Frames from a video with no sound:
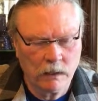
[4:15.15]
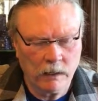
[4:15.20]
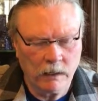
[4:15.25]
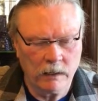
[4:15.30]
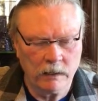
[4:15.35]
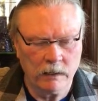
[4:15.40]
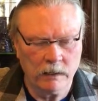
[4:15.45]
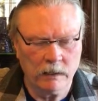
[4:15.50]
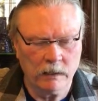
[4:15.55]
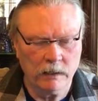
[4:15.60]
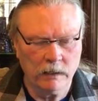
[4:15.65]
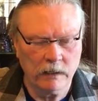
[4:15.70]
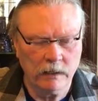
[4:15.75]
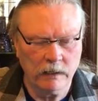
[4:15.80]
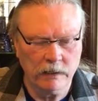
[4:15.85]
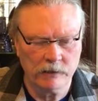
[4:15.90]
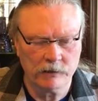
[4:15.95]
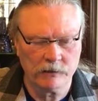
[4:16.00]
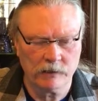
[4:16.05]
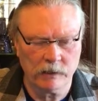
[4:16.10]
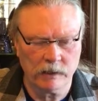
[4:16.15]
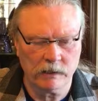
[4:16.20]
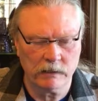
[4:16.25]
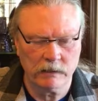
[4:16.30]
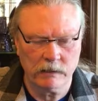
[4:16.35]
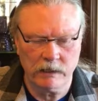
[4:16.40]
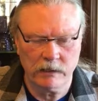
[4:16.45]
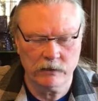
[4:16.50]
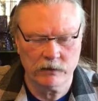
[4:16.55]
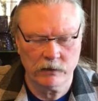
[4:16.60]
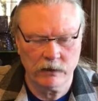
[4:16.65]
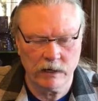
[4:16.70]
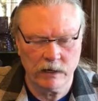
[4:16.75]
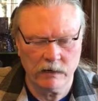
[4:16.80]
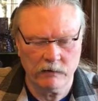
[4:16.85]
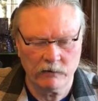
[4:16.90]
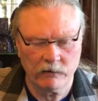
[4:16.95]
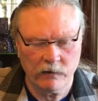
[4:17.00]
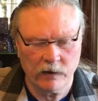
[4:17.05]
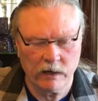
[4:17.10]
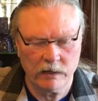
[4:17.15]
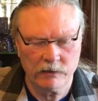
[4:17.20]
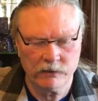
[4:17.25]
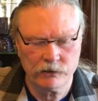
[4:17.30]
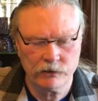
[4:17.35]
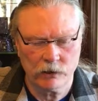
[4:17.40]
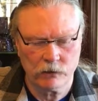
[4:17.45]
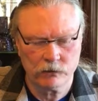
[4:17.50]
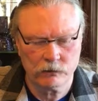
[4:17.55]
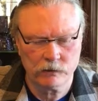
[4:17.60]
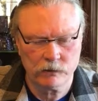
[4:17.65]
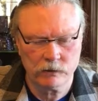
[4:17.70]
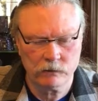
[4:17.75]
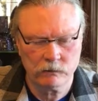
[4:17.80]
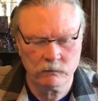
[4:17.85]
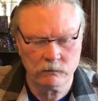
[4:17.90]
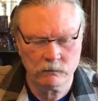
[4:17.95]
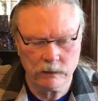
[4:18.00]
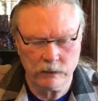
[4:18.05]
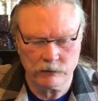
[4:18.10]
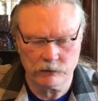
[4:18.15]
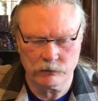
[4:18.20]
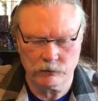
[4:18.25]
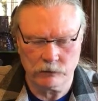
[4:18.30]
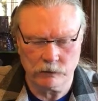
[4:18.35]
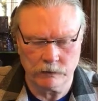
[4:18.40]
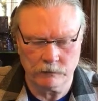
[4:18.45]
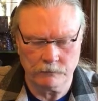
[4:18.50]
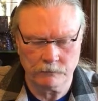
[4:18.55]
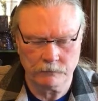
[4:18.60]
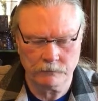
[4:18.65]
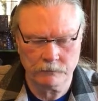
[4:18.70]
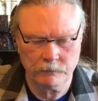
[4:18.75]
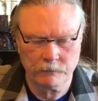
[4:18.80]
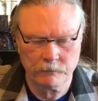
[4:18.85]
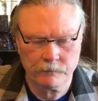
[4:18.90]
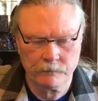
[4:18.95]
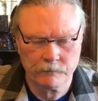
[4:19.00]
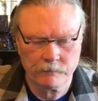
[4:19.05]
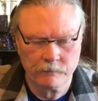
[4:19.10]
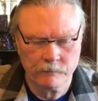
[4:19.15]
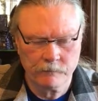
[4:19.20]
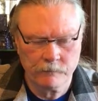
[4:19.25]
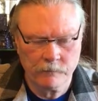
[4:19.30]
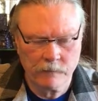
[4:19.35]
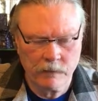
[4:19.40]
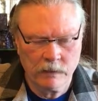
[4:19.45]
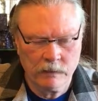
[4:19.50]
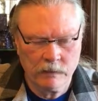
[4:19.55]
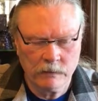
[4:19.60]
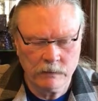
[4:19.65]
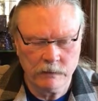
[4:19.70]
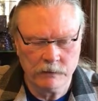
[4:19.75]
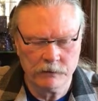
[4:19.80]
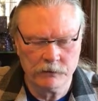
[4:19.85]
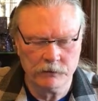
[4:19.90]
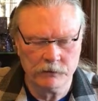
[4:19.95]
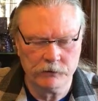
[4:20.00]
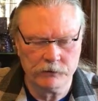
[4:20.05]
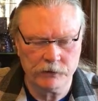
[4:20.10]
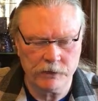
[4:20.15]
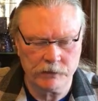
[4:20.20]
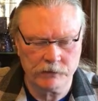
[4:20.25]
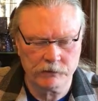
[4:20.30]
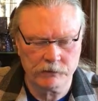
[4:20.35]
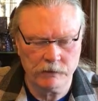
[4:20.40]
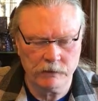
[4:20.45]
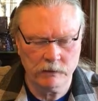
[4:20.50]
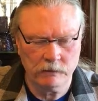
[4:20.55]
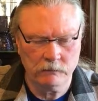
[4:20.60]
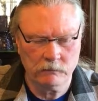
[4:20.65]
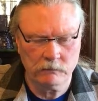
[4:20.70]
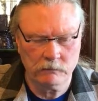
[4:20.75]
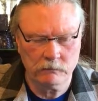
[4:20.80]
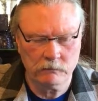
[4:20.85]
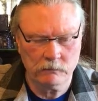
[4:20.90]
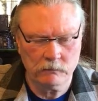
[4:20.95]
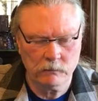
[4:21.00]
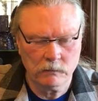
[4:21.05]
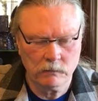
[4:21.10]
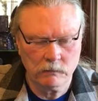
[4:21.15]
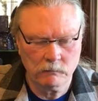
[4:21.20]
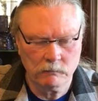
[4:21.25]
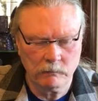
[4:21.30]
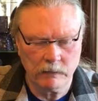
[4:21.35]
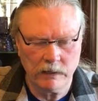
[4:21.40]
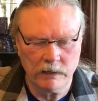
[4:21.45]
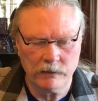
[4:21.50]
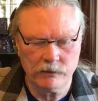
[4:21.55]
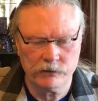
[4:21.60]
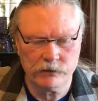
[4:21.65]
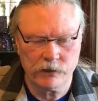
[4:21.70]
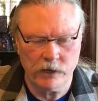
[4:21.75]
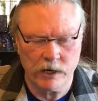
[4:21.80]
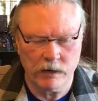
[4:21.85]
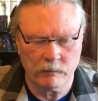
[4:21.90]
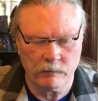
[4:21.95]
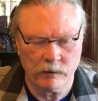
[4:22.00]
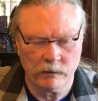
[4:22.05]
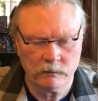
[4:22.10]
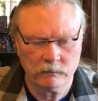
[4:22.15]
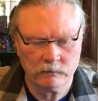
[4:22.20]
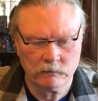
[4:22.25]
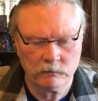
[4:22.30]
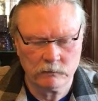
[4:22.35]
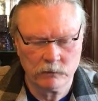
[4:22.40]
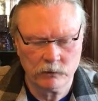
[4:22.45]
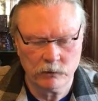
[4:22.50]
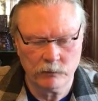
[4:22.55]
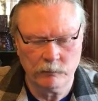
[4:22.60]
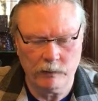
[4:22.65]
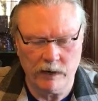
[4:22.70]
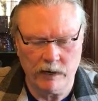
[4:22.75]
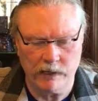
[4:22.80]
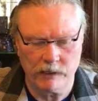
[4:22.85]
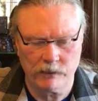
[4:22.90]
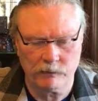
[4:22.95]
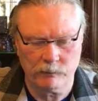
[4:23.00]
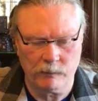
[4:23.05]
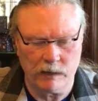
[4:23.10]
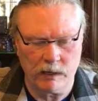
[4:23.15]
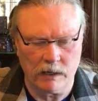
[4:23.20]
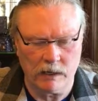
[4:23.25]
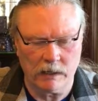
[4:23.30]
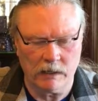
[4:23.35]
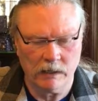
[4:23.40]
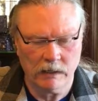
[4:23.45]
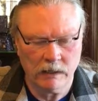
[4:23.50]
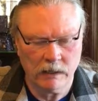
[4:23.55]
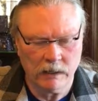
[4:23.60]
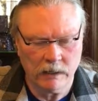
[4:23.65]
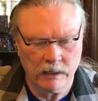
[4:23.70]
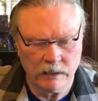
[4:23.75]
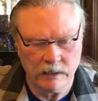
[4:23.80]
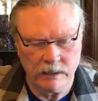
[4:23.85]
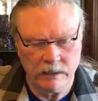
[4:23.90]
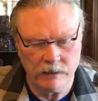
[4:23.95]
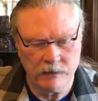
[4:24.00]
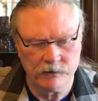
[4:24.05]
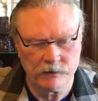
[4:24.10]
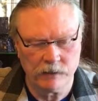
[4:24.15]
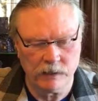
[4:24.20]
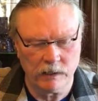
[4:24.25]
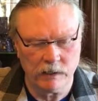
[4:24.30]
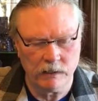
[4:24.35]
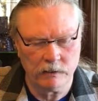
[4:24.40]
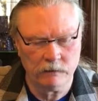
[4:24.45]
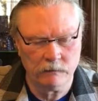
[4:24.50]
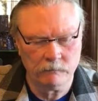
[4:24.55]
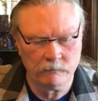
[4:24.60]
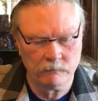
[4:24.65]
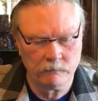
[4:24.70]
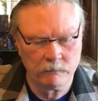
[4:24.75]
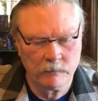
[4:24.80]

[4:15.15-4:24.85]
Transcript: And he said, "Neither hath I chosen this one." Then Jesse made Shammah to pass by, and he said,